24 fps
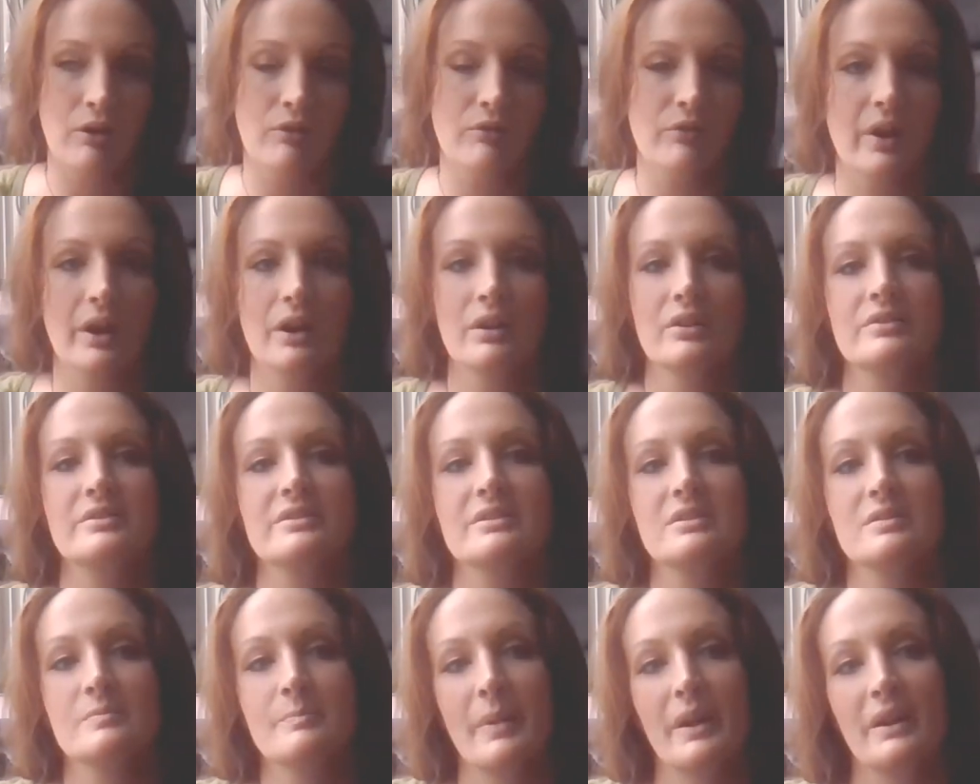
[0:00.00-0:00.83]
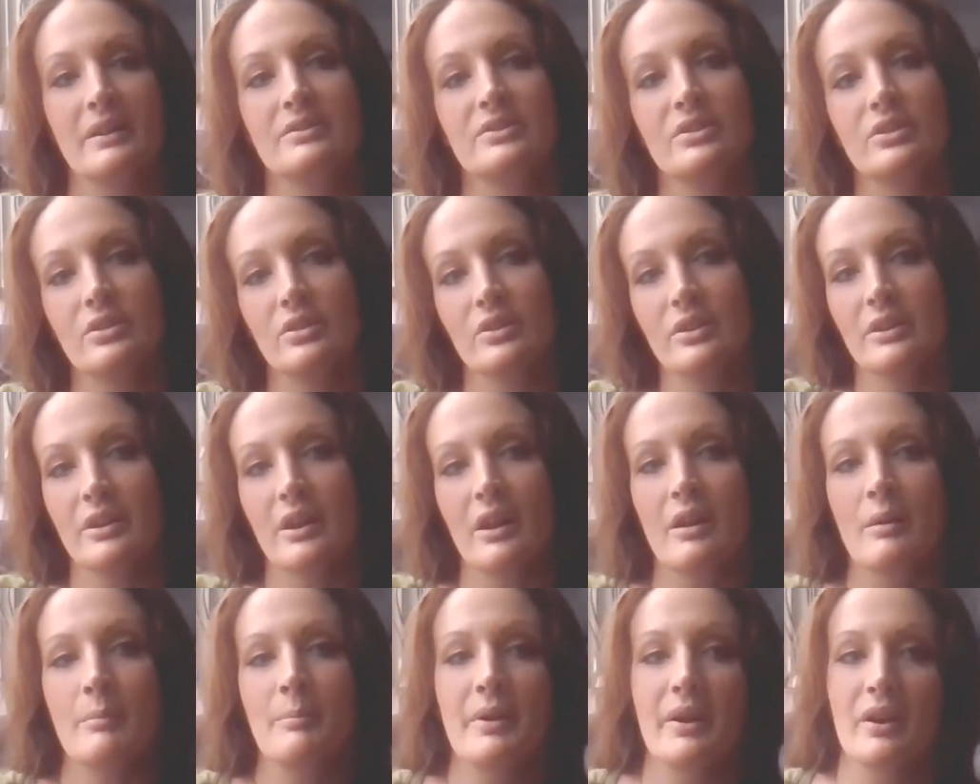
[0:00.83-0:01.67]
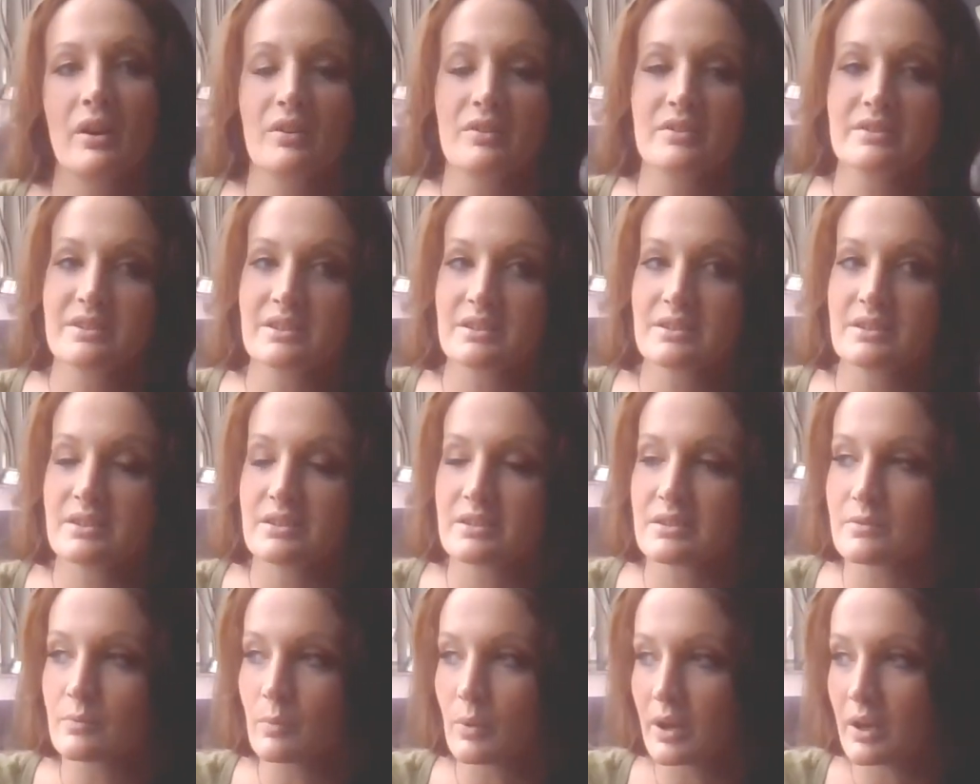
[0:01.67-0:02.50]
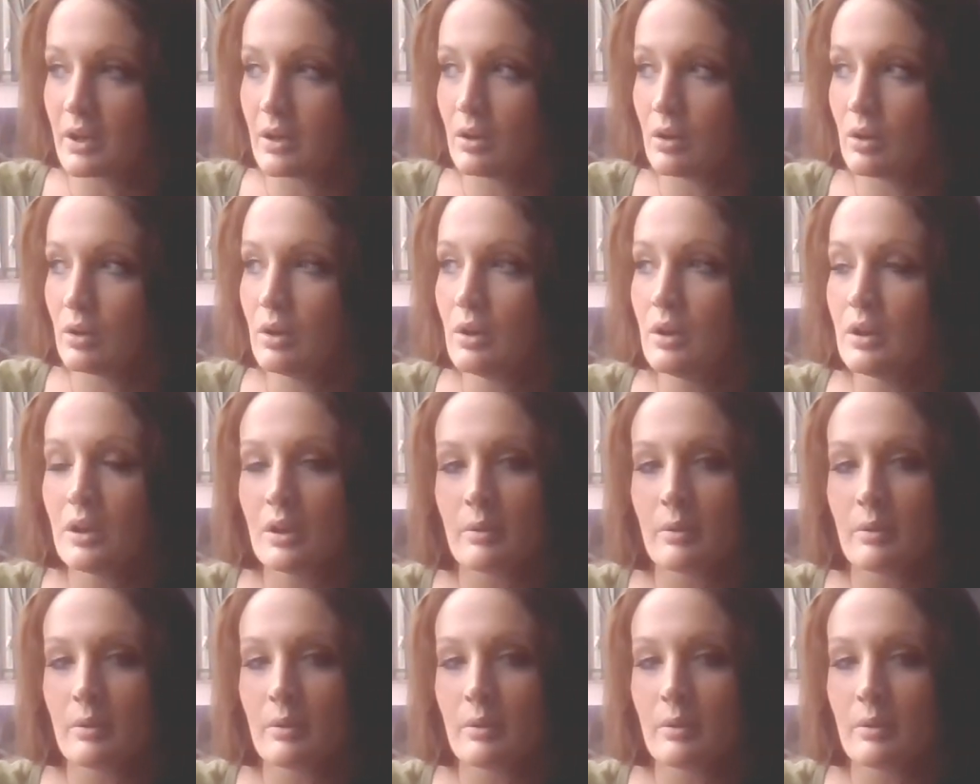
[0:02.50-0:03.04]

viruses, bacteria, parasites as well.